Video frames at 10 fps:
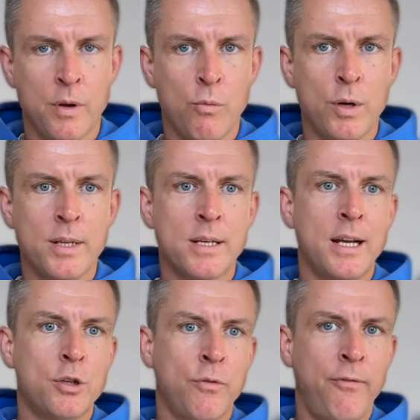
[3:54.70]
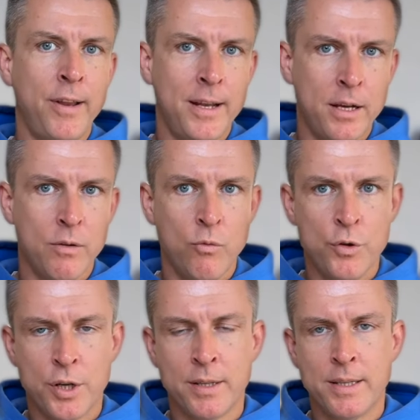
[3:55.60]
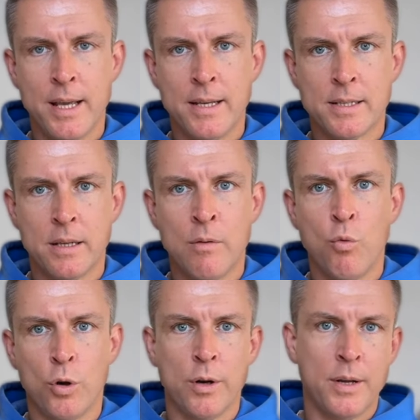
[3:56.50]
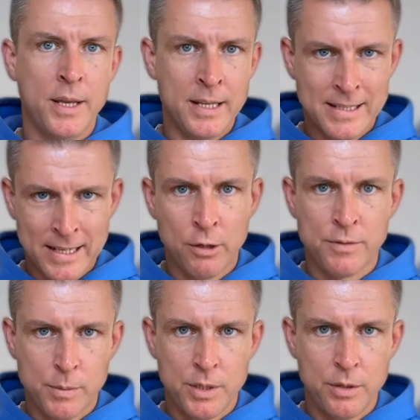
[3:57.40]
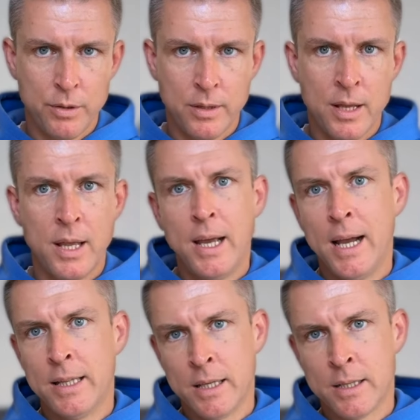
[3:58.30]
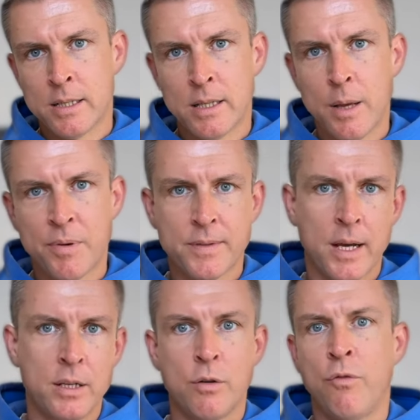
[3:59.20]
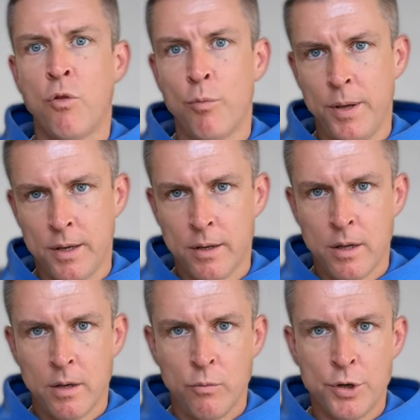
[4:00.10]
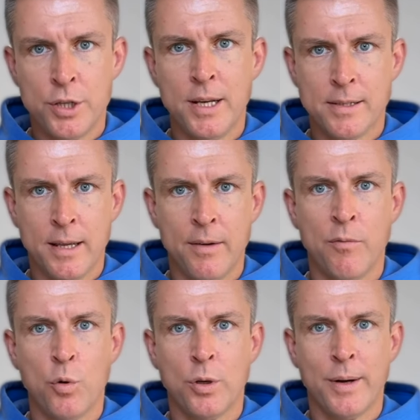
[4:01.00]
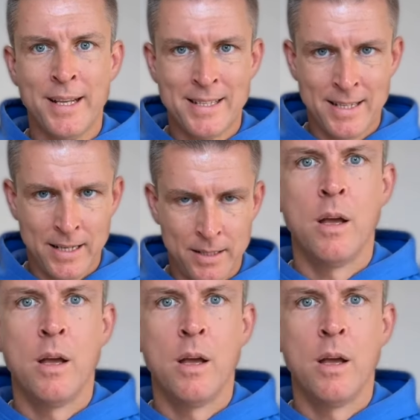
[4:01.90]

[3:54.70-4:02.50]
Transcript: One is hydrophilic, which contains water inside of the material, and another type is hydrophobic, which doesn't have water inside.